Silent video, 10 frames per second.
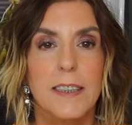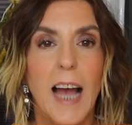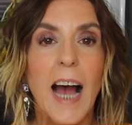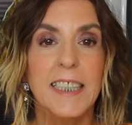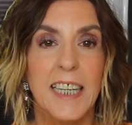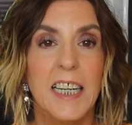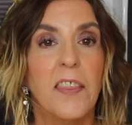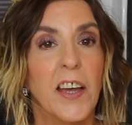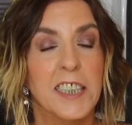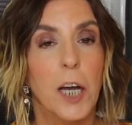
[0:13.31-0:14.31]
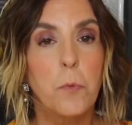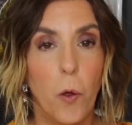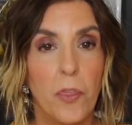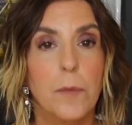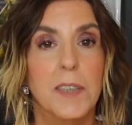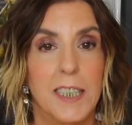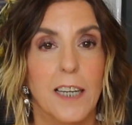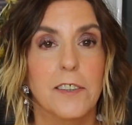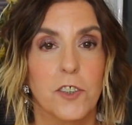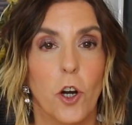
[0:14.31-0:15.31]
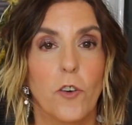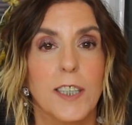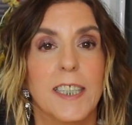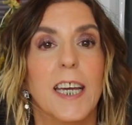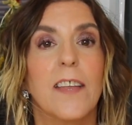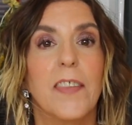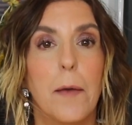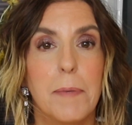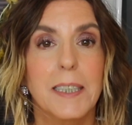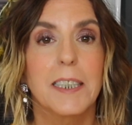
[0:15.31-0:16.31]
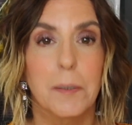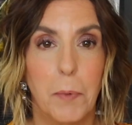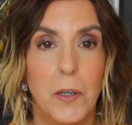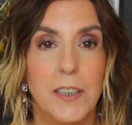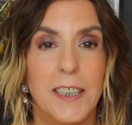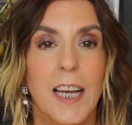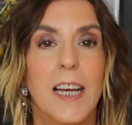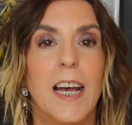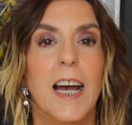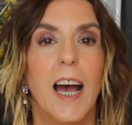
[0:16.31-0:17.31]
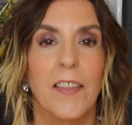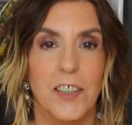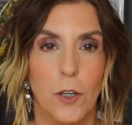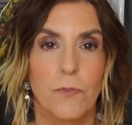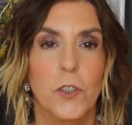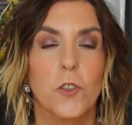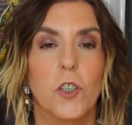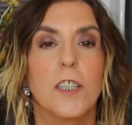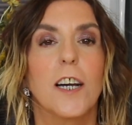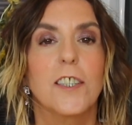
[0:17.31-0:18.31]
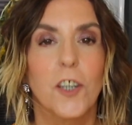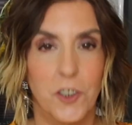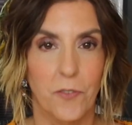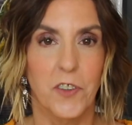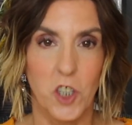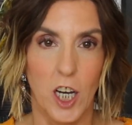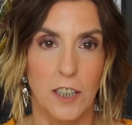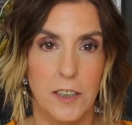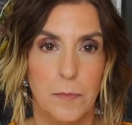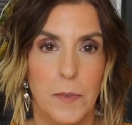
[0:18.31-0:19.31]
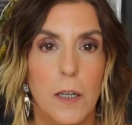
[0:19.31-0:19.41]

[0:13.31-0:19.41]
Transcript: Add in that I want them to tell stories in their business books and the confusion goes off the chart.